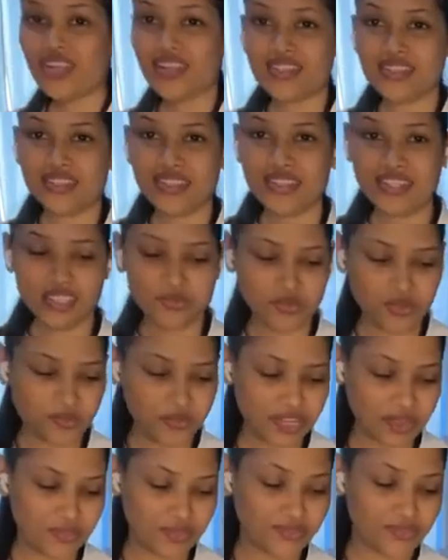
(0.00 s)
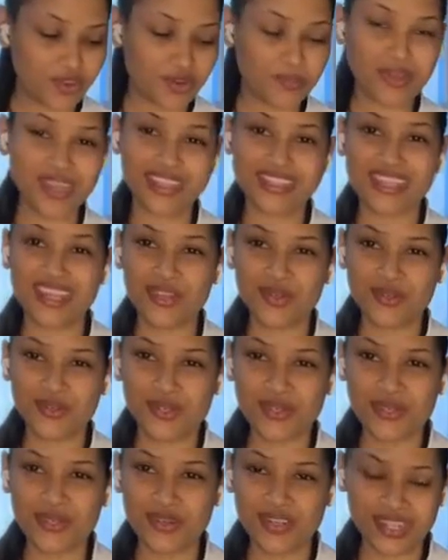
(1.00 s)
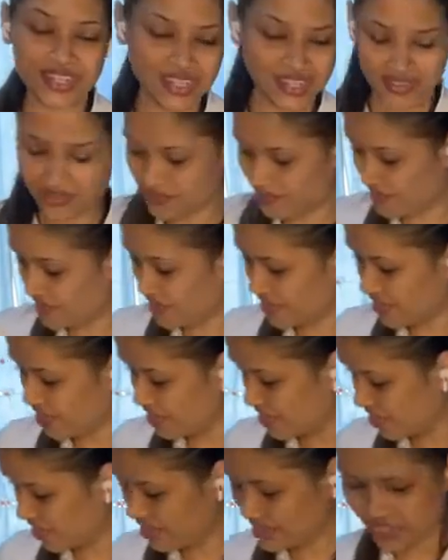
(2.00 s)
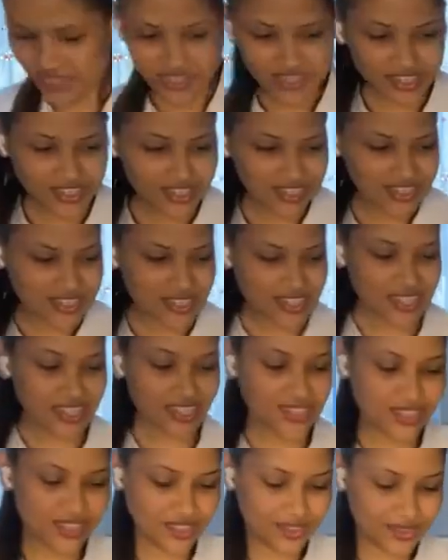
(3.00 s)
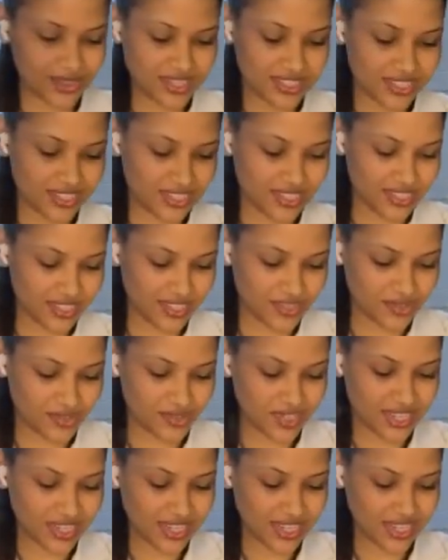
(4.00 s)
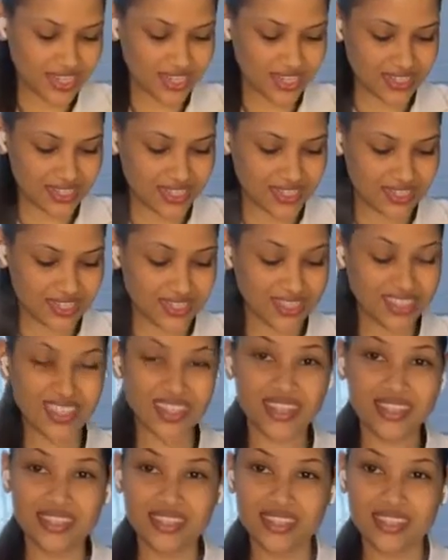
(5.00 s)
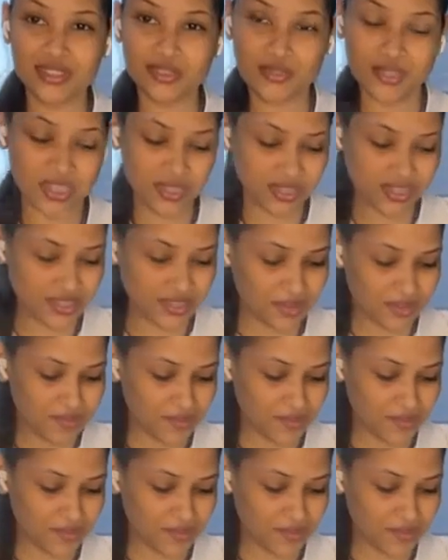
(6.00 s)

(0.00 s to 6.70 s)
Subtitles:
last thing to prepare before my tacos are ready. And you can see that the sauce is really nice. It started to really